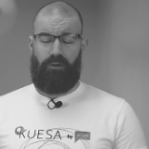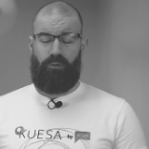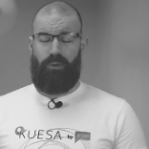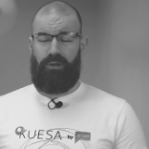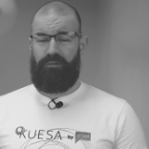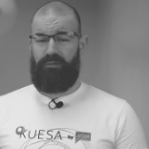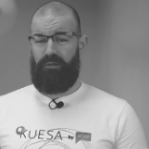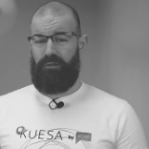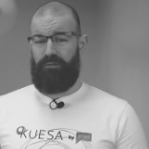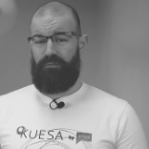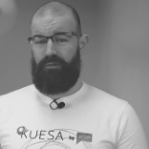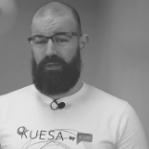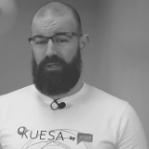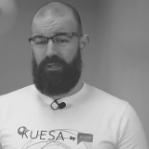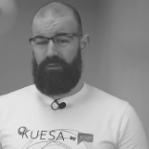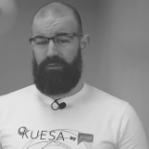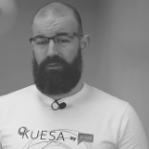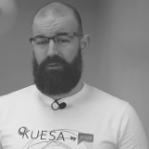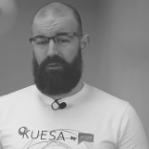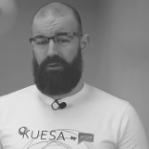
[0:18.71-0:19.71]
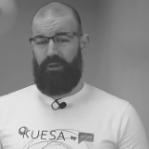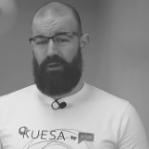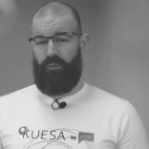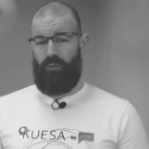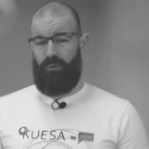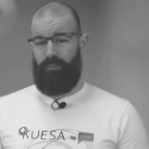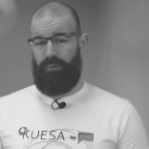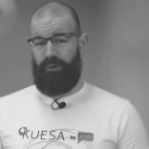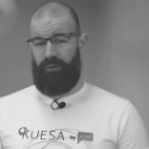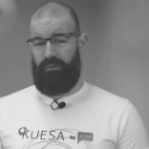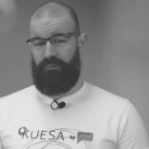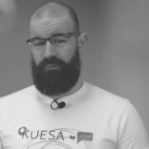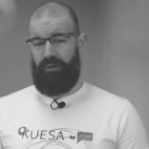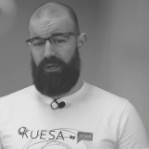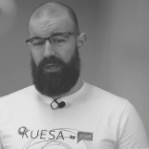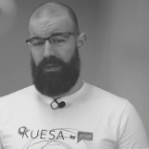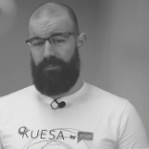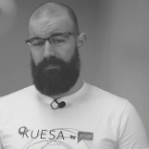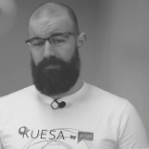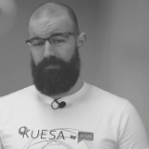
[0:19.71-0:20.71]
Quasar three D Studio one point
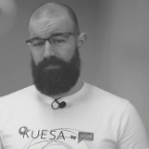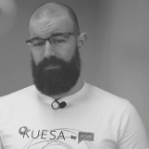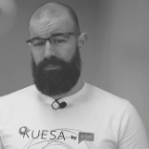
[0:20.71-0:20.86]
three,